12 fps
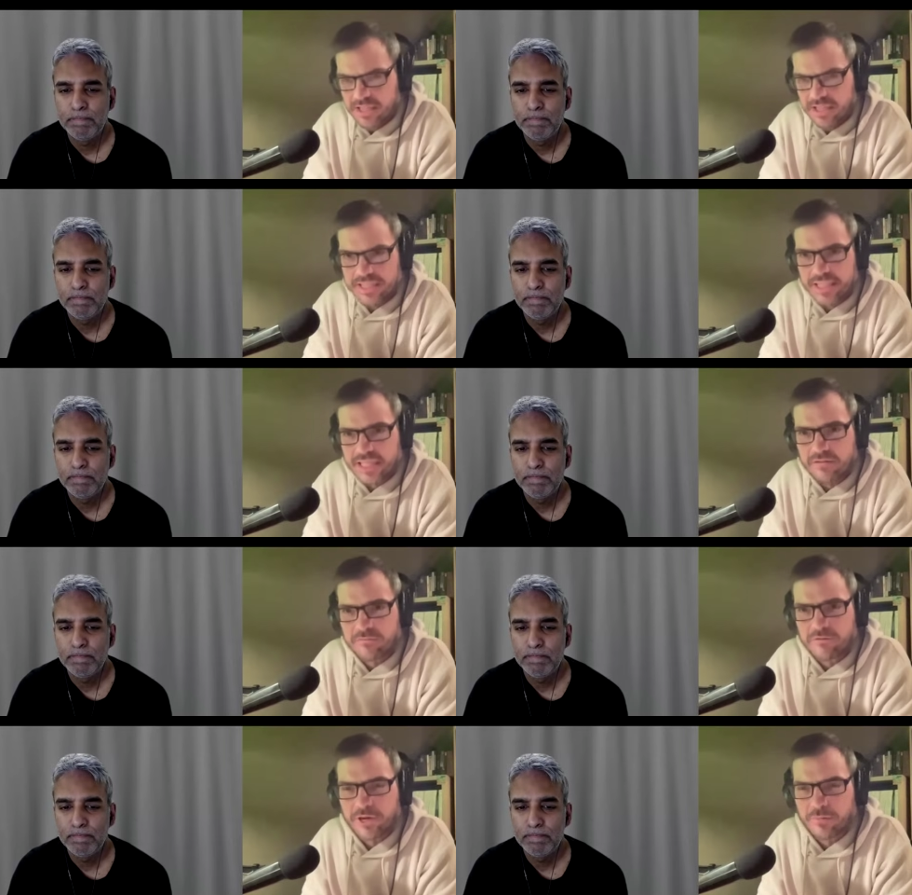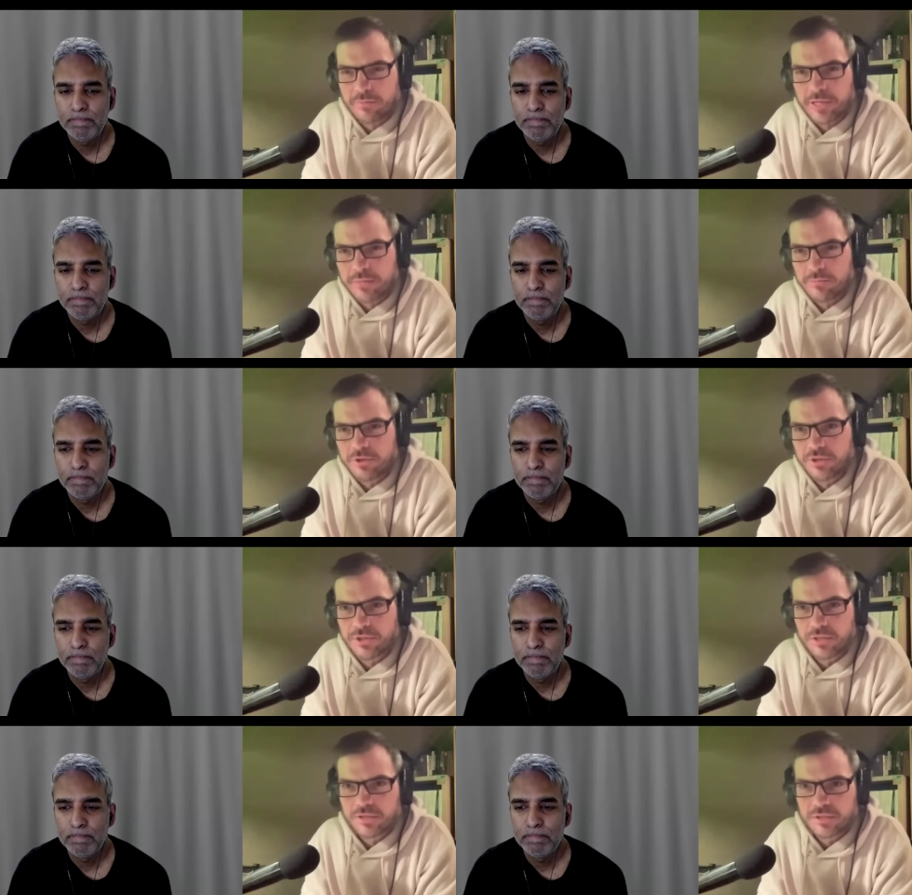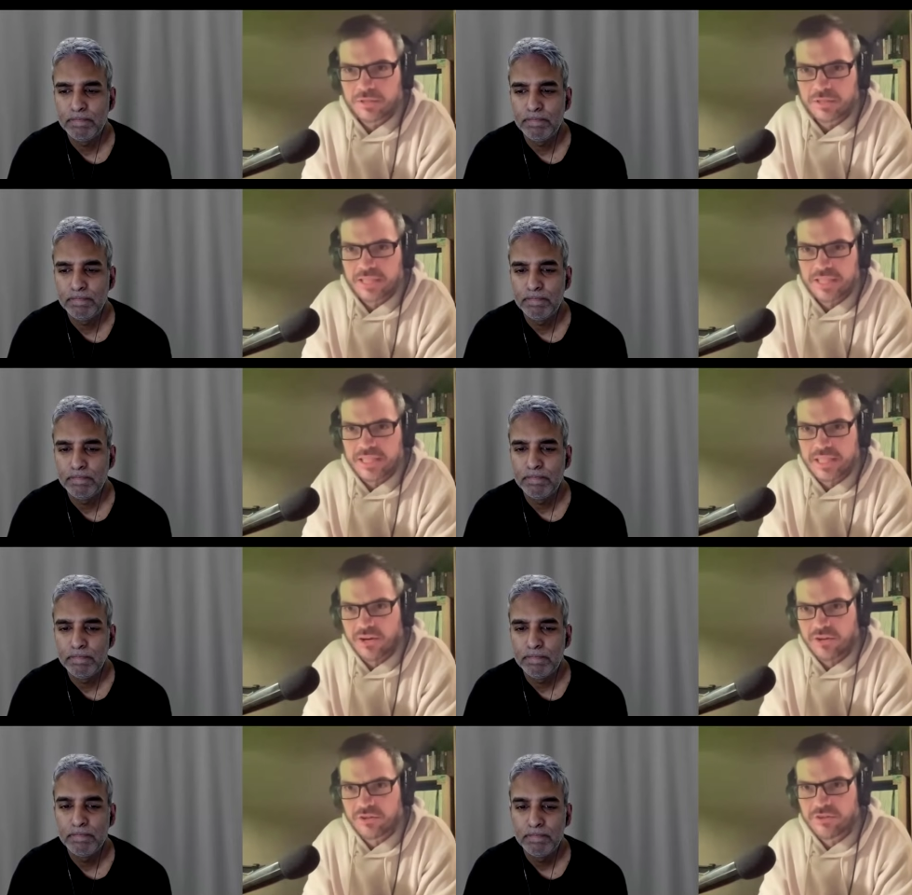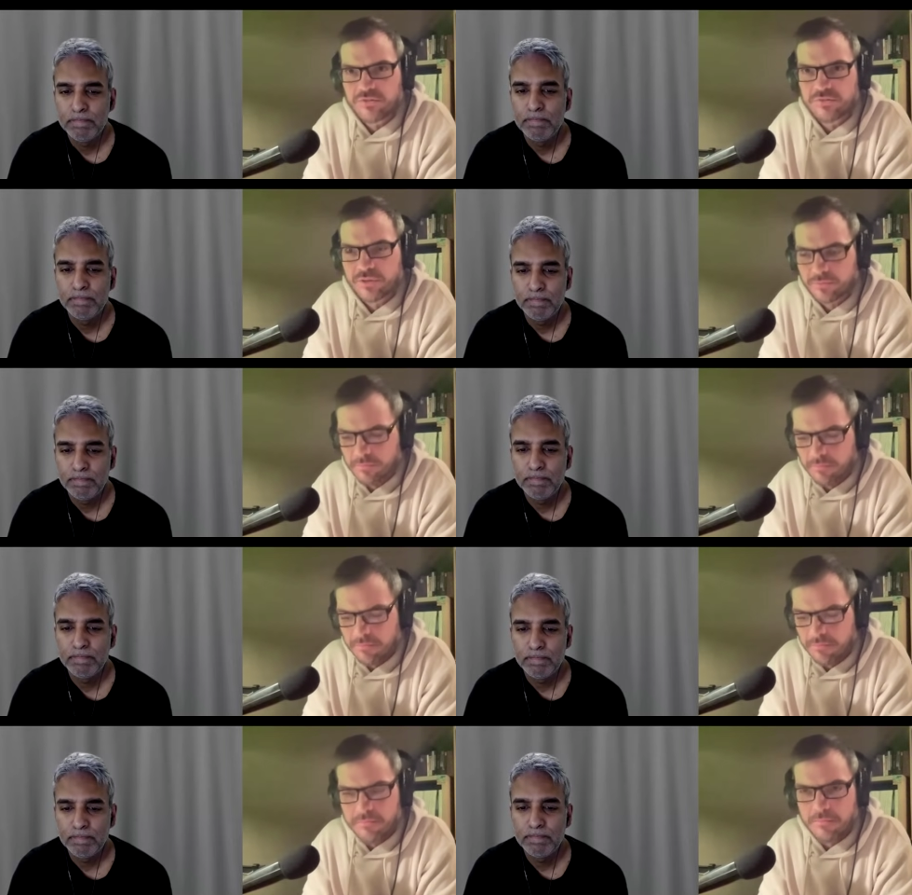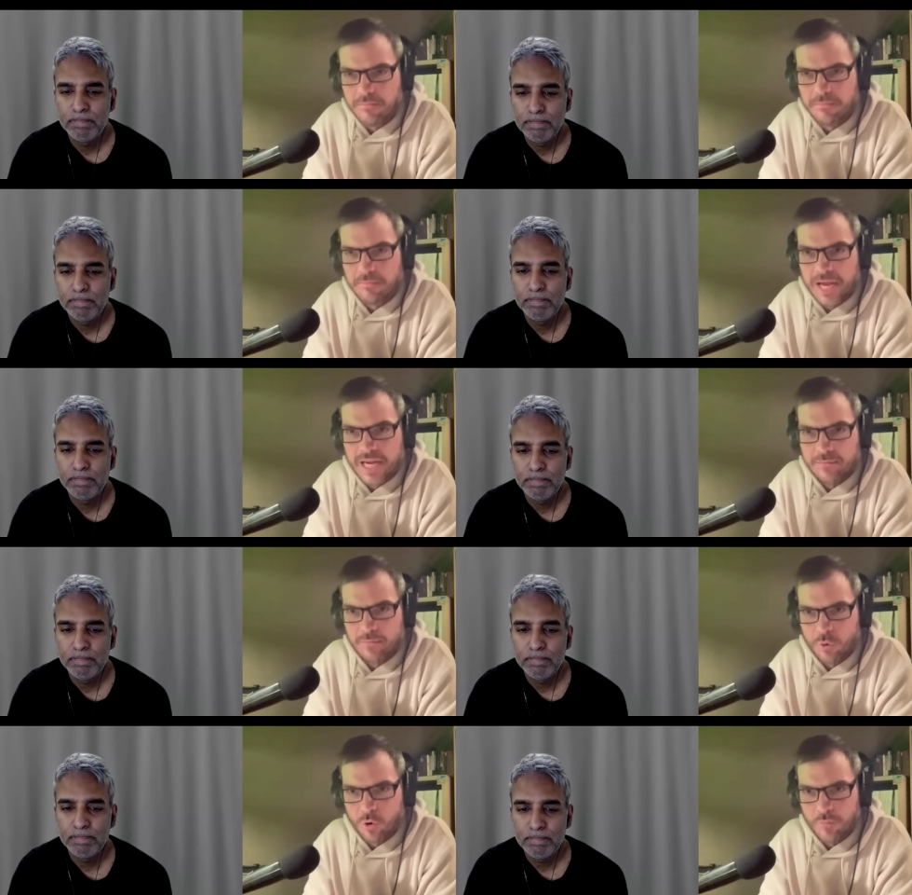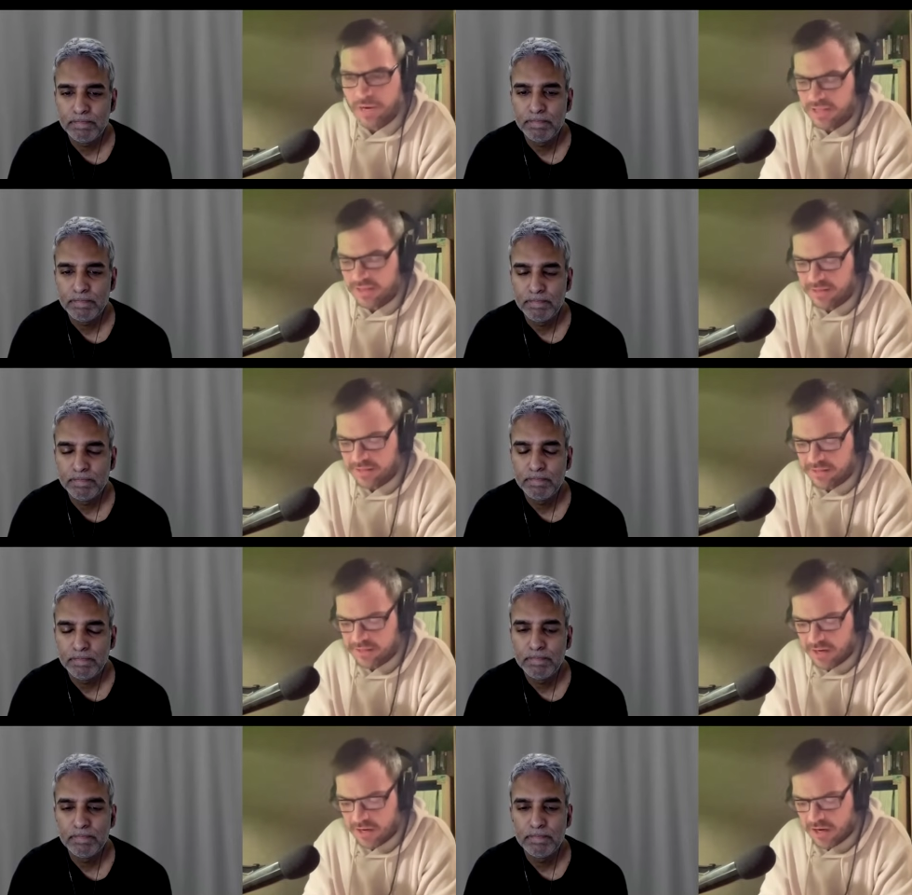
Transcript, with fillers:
Speaker 1: to leave their people in tunnels for m- many more months